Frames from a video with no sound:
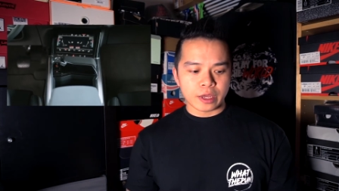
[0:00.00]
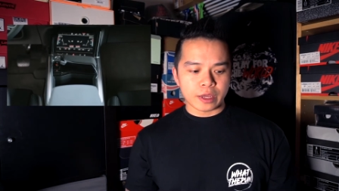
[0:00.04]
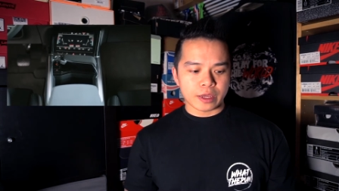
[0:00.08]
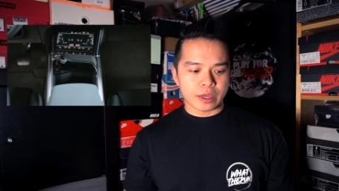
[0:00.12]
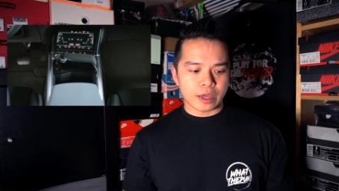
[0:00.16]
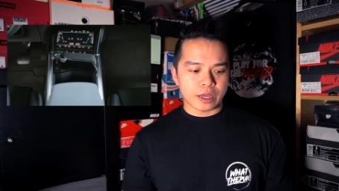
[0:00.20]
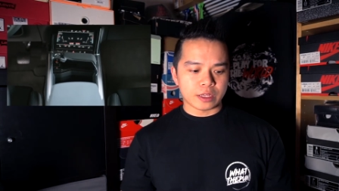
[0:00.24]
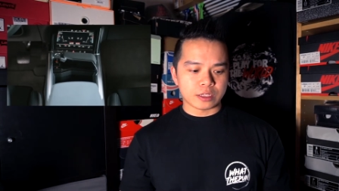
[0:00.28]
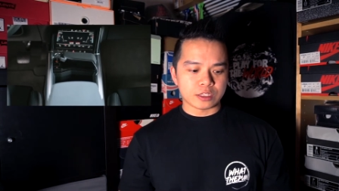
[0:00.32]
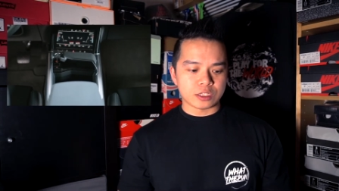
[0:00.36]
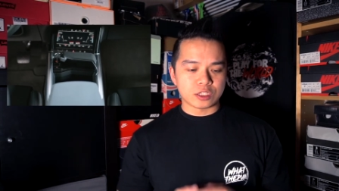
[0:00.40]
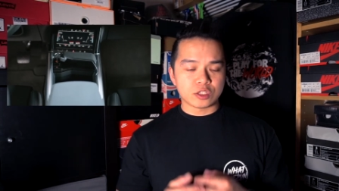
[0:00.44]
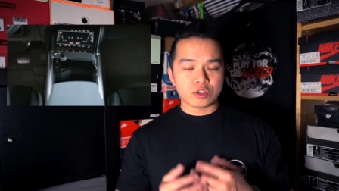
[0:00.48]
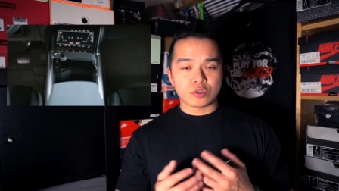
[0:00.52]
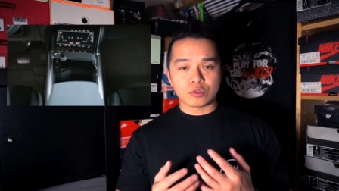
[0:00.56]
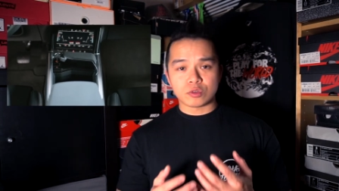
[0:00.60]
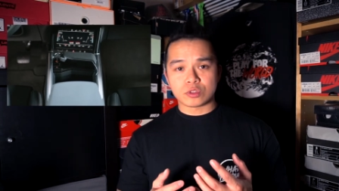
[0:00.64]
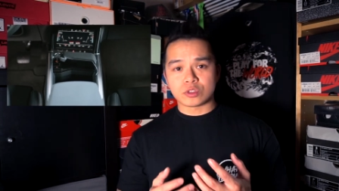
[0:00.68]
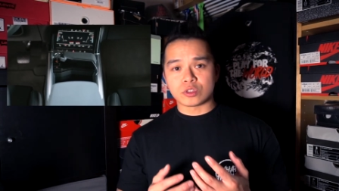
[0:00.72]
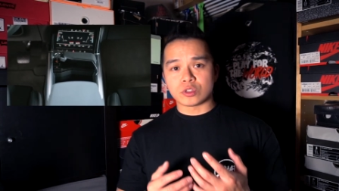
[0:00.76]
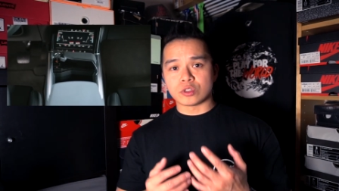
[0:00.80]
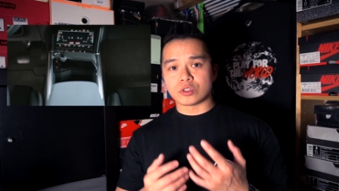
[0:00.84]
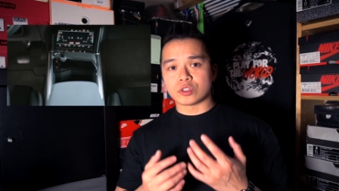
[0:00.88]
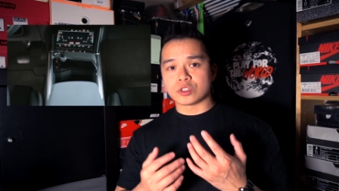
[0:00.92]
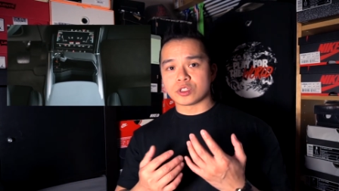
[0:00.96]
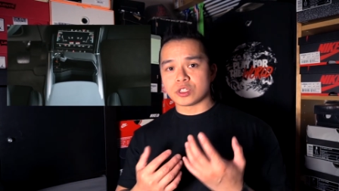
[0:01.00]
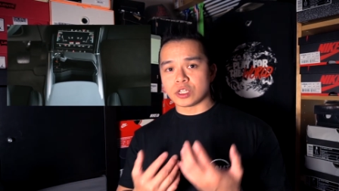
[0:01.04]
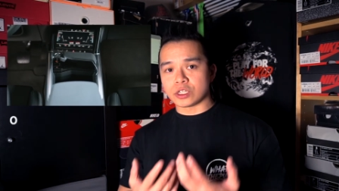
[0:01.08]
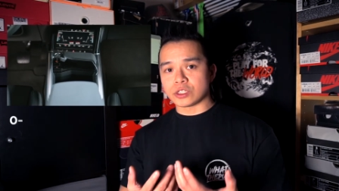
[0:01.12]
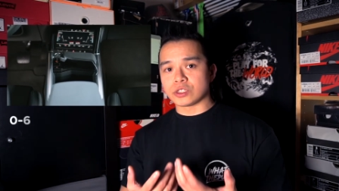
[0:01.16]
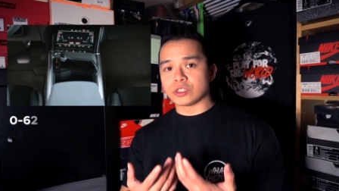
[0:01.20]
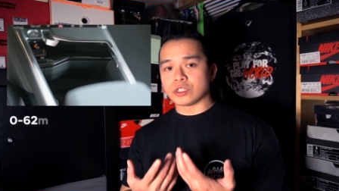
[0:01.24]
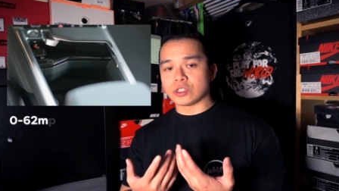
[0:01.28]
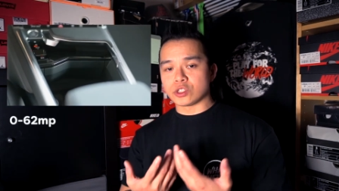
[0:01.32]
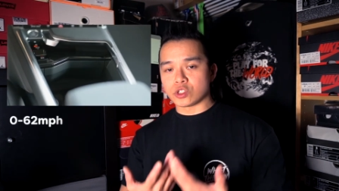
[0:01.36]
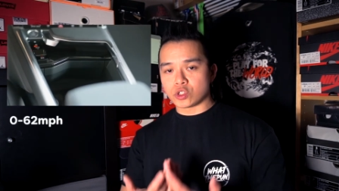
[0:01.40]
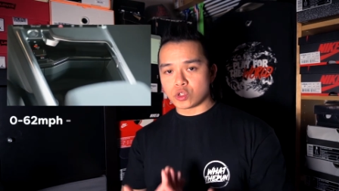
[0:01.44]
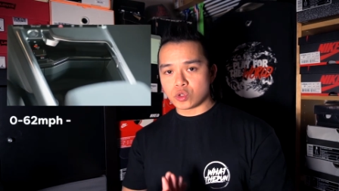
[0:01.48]
And 0 to
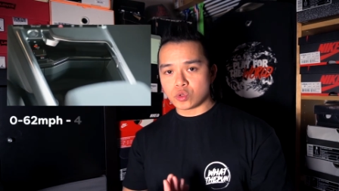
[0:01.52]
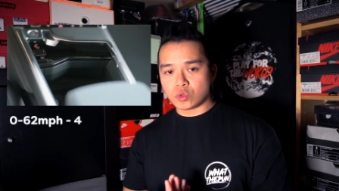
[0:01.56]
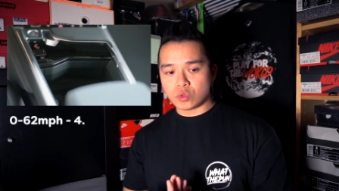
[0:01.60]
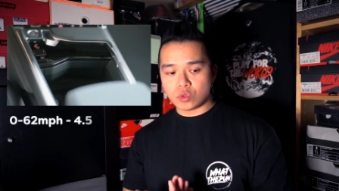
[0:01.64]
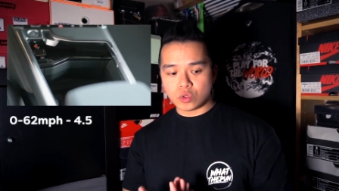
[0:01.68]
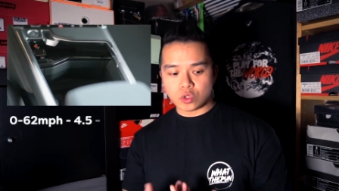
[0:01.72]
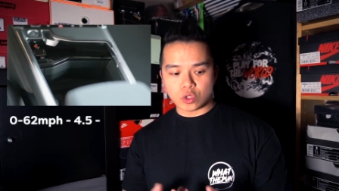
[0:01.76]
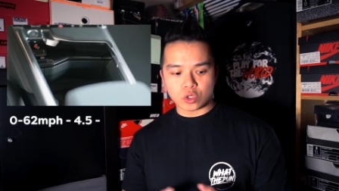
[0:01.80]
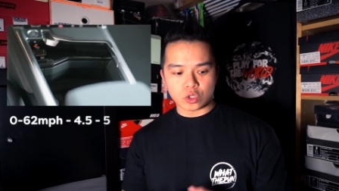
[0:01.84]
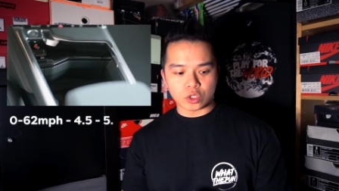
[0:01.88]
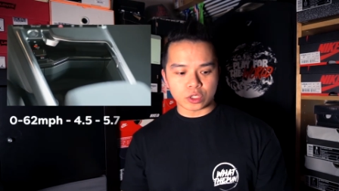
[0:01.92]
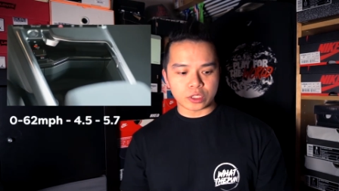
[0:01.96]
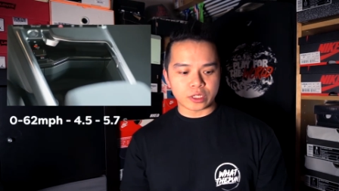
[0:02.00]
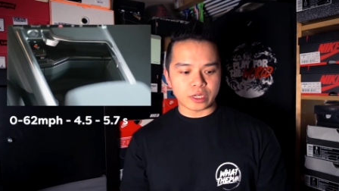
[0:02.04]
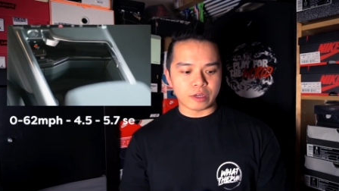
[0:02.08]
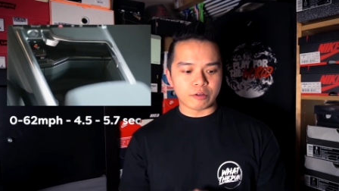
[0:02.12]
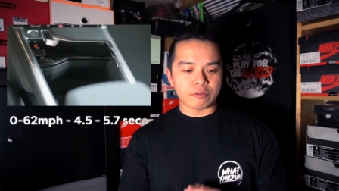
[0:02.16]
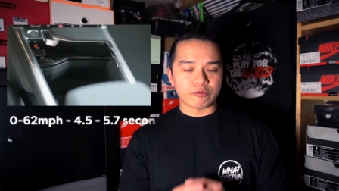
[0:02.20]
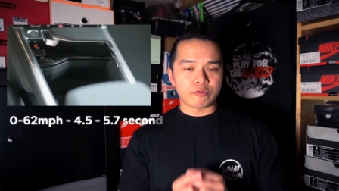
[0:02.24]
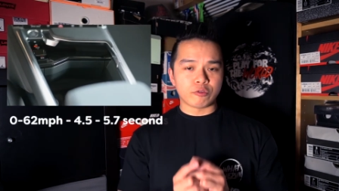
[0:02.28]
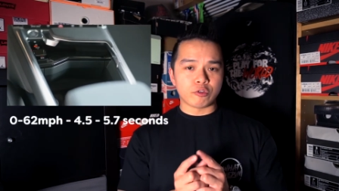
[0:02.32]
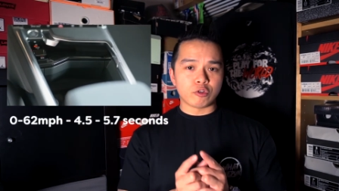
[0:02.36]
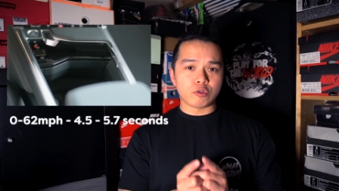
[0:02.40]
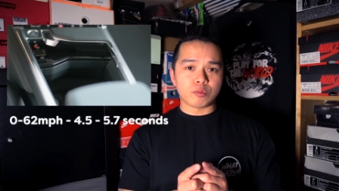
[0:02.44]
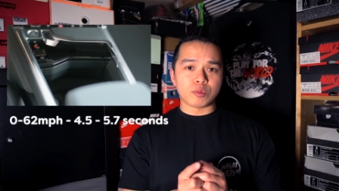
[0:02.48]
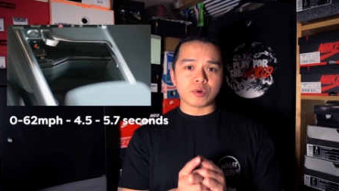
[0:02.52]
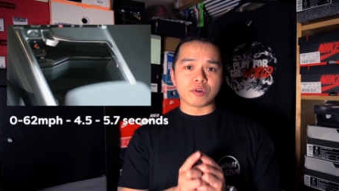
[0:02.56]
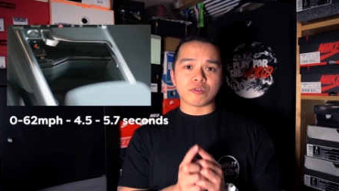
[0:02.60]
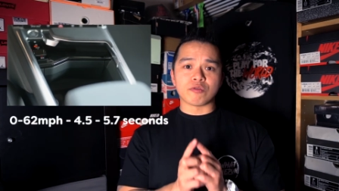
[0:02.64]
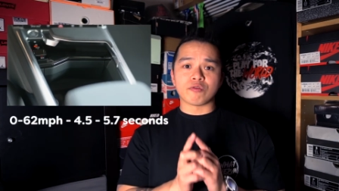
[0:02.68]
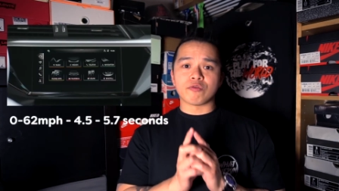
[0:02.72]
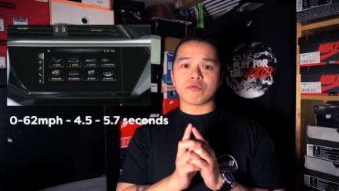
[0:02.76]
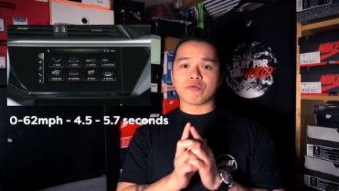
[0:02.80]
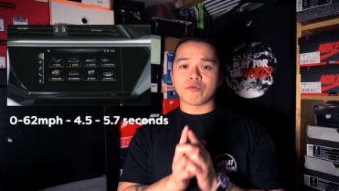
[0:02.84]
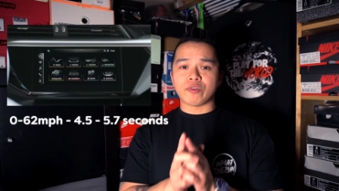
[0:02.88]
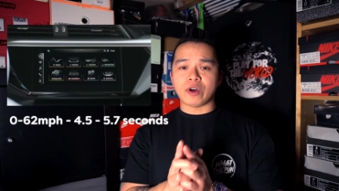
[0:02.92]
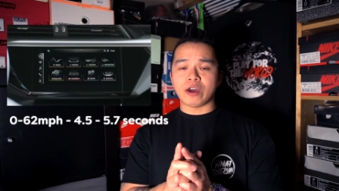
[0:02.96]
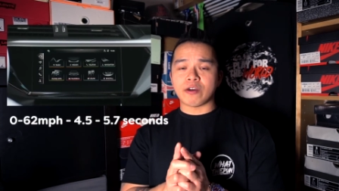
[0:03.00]
62, you're looking at
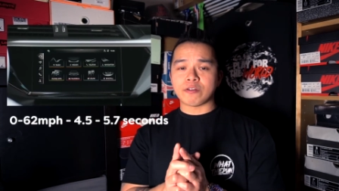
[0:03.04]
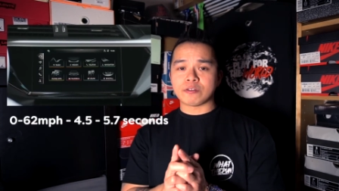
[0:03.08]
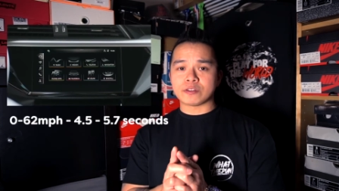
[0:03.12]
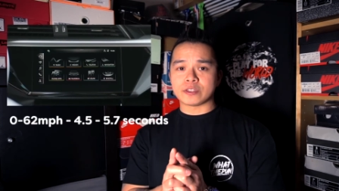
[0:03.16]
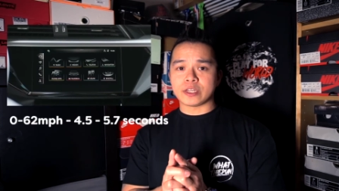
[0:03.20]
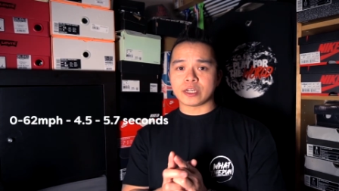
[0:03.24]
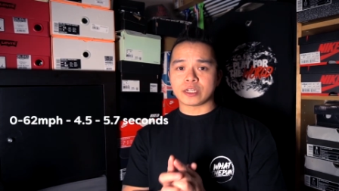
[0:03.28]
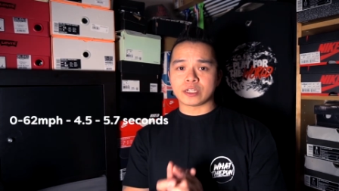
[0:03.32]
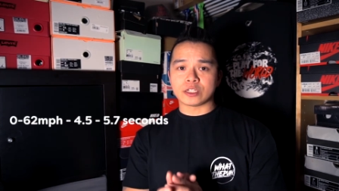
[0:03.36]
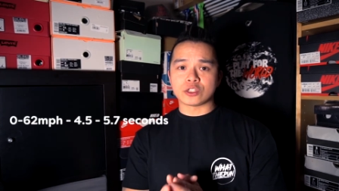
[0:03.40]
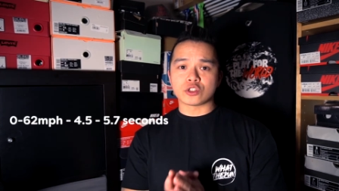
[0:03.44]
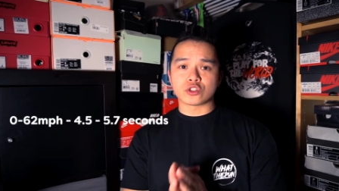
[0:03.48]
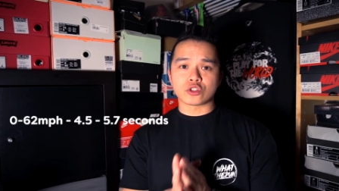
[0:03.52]
4.5 seconds